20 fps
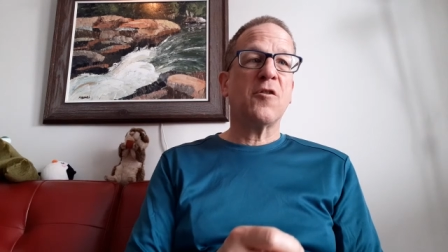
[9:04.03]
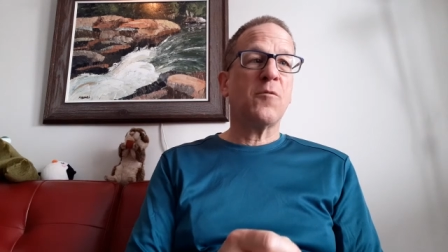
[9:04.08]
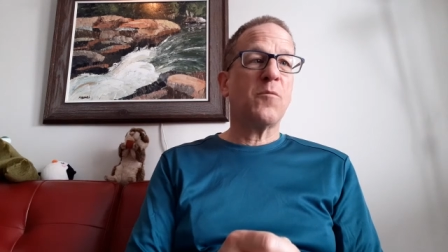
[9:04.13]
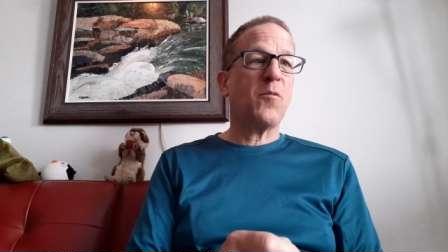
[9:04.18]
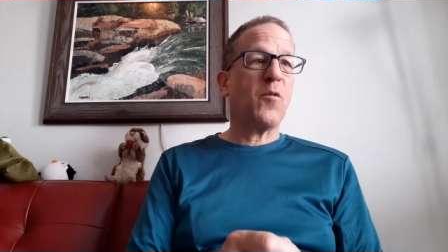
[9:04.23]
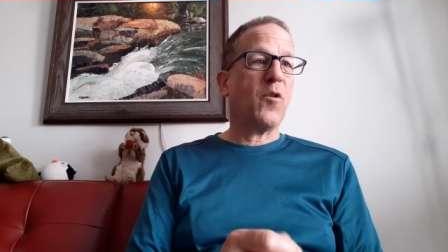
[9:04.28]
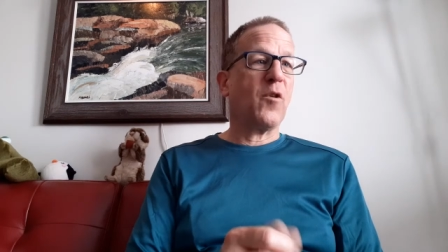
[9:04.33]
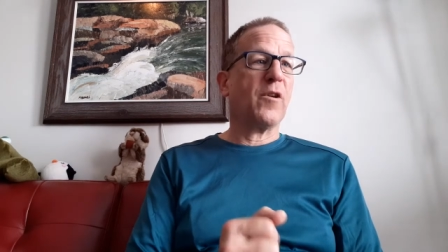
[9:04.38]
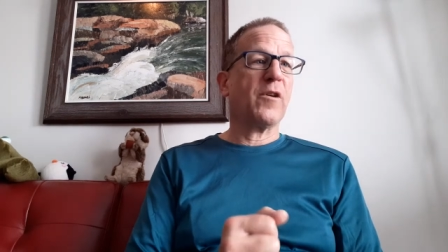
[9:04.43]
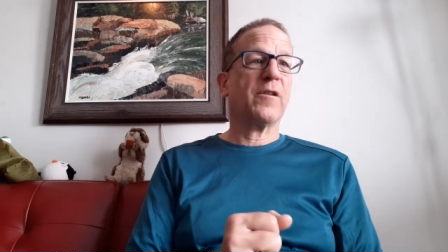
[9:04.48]

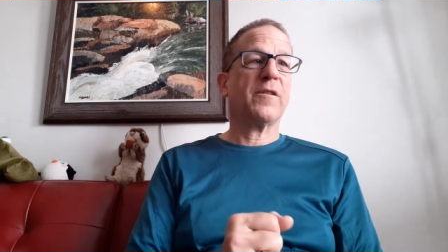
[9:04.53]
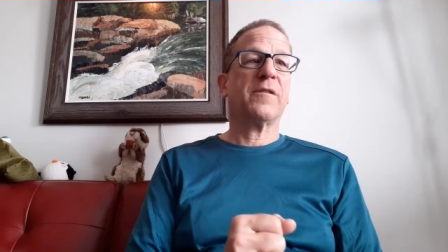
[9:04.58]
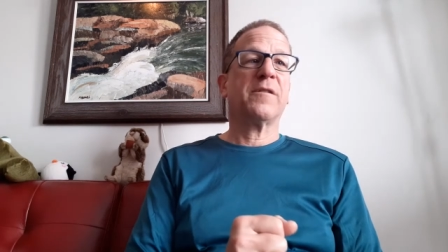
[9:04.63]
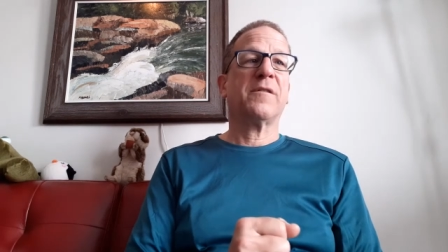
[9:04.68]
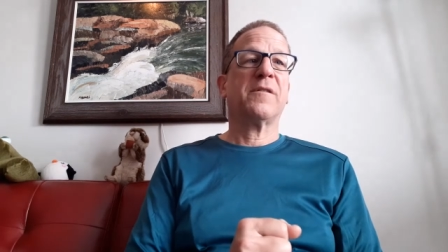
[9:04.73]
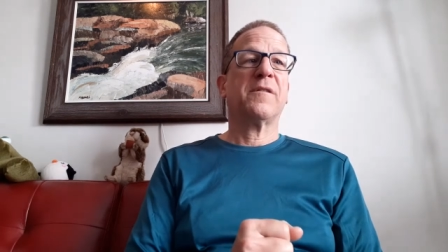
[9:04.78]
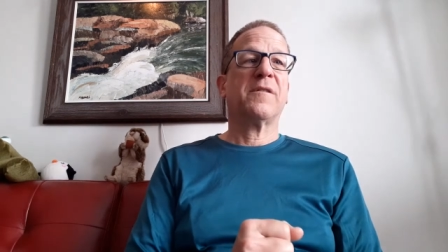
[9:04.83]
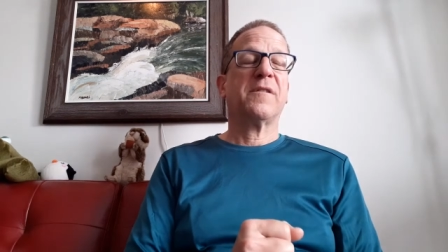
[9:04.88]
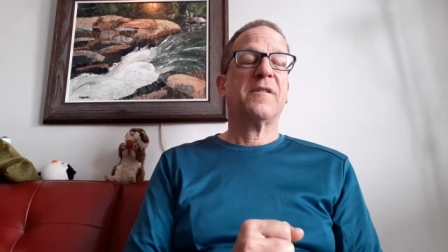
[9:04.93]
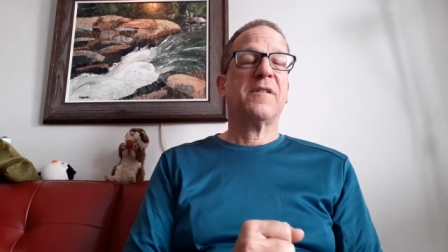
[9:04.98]
more
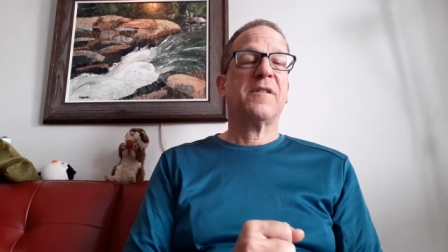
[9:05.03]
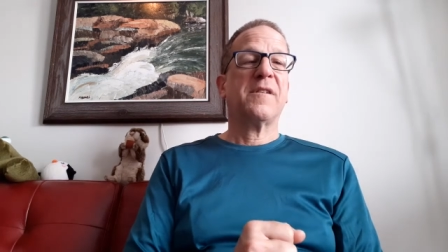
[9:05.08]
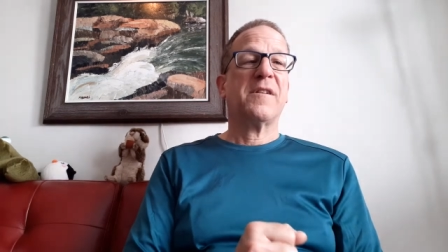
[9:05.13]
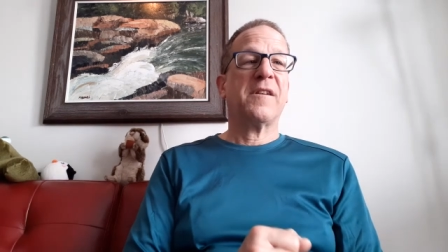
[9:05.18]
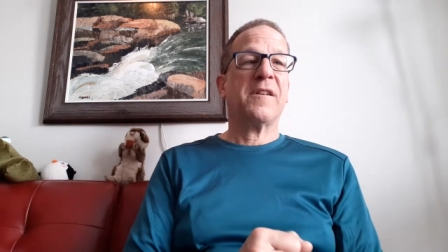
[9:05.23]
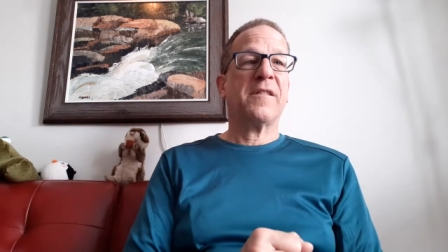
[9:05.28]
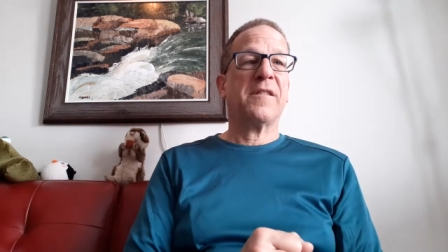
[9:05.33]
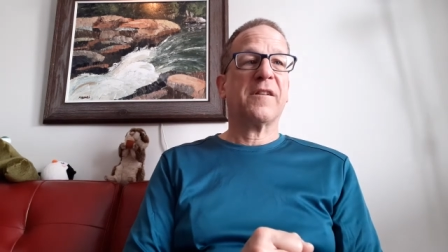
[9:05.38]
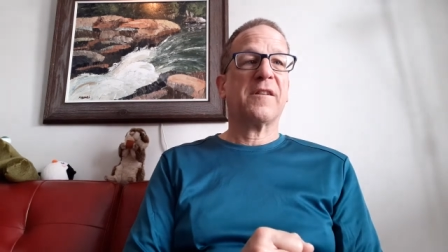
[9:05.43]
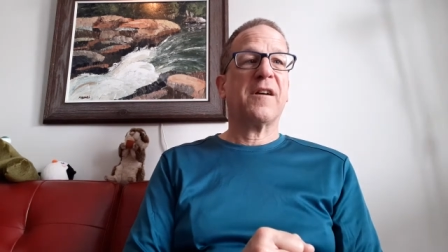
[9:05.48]

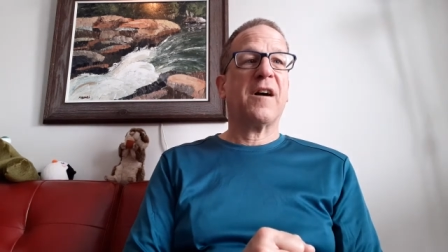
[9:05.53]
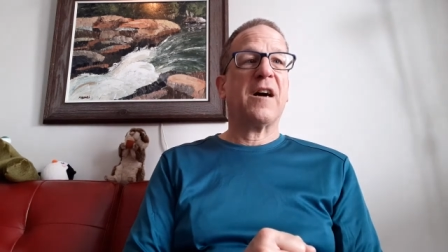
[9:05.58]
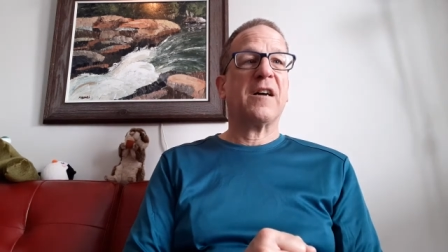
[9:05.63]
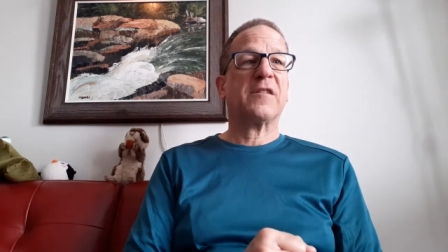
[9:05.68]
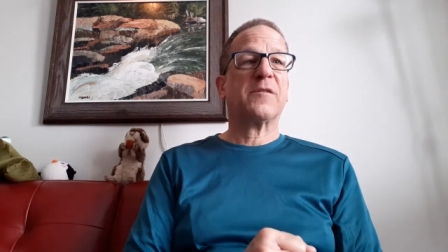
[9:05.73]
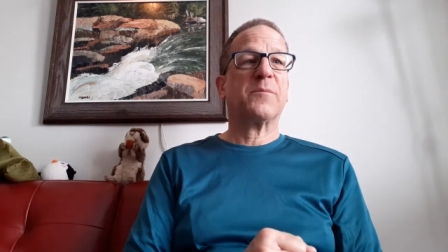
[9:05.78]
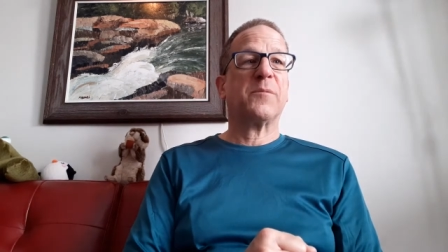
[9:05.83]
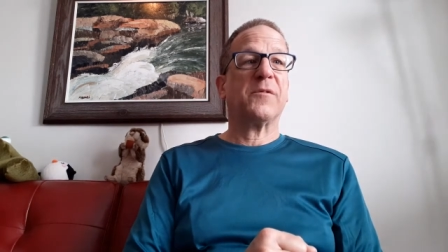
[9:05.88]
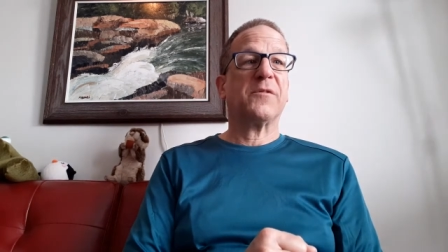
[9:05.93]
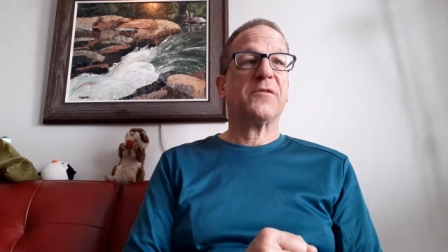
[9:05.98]
in the
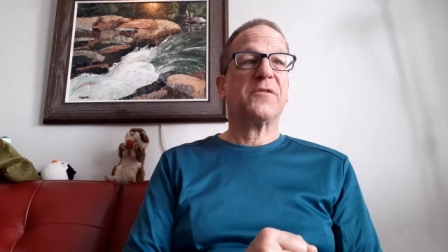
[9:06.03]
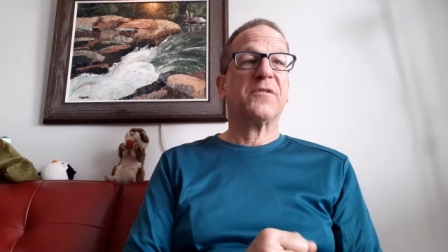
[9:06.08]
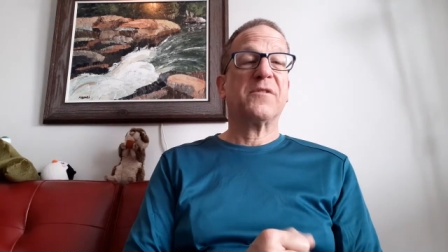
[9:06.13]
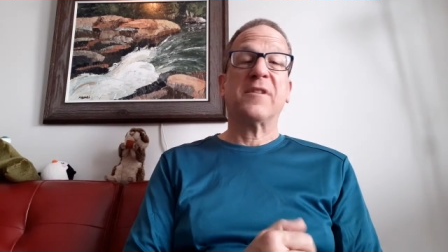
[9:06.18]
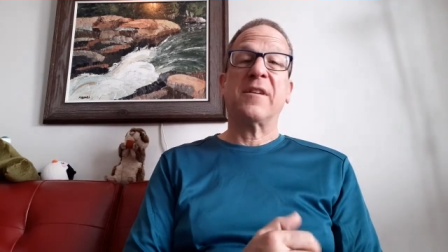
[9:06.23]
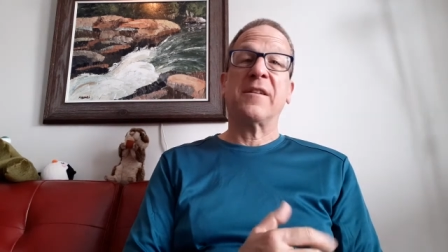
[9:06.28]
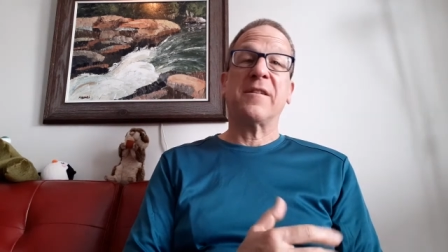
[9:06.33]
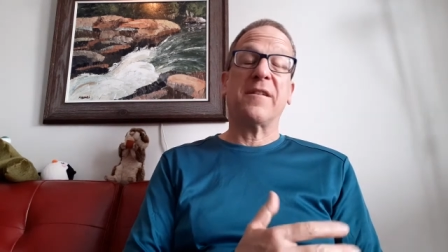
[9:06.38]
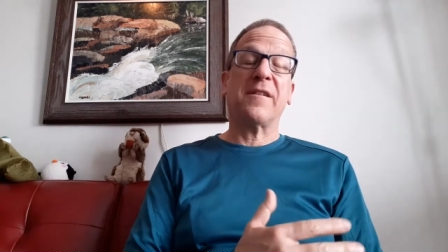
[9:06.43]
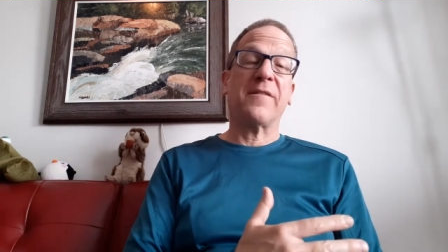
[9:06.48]
Gospels,
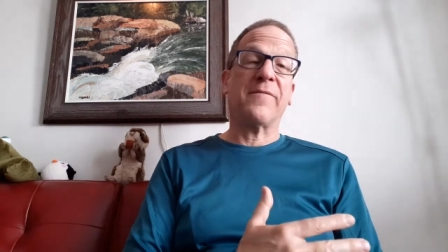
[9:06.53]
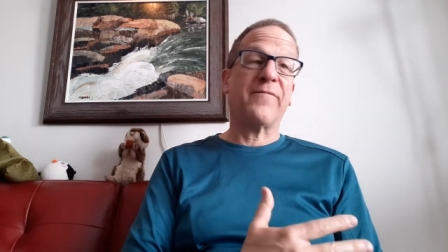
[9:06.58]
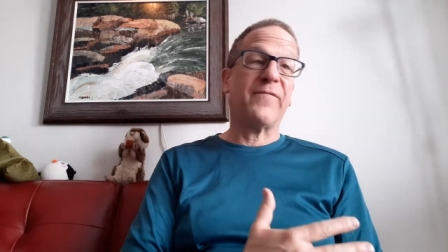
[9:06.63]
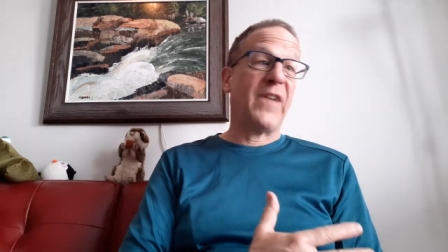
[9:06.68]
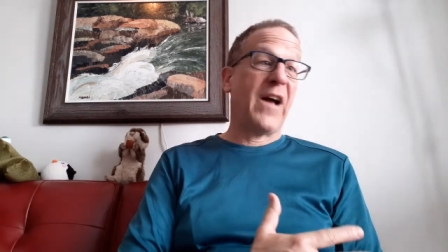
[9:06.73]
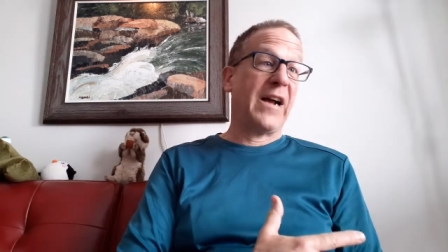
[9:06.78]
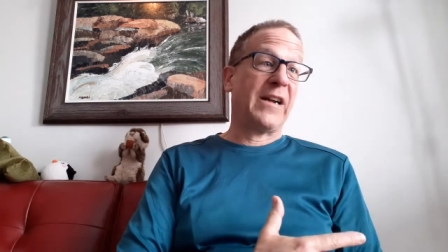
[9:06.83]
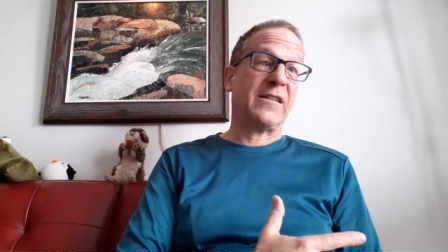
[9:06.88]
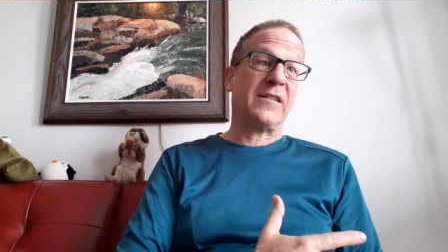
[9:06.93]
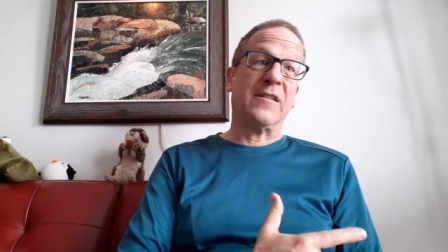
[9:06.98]
in, in
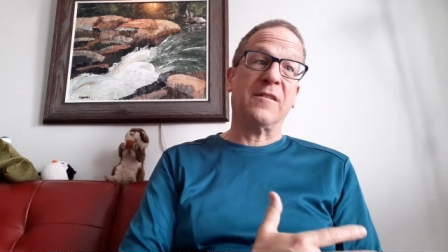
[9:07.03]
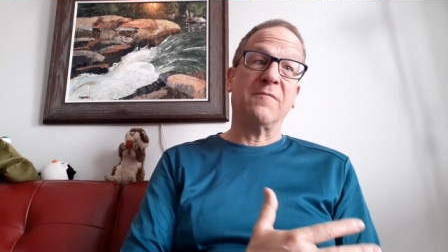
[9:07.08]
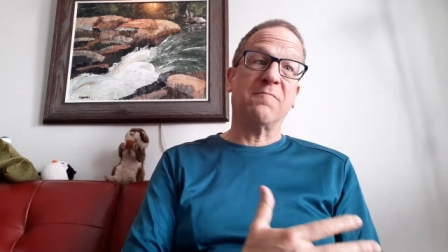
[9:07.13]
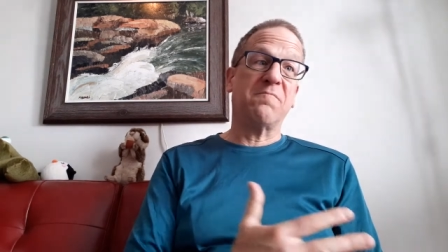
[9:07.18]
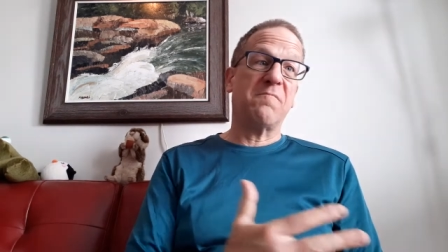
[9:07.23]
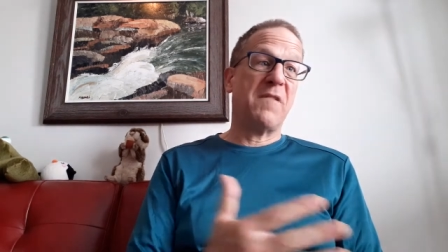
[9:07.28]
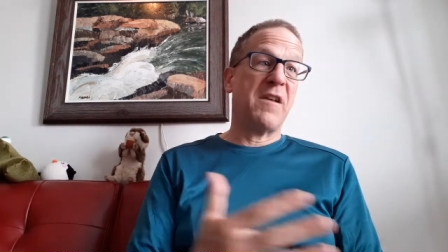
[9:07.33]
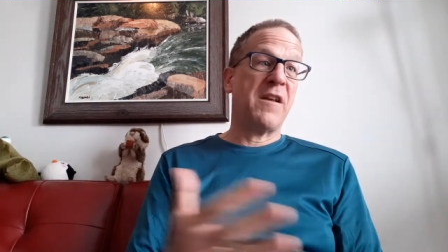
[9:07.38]
fact, in,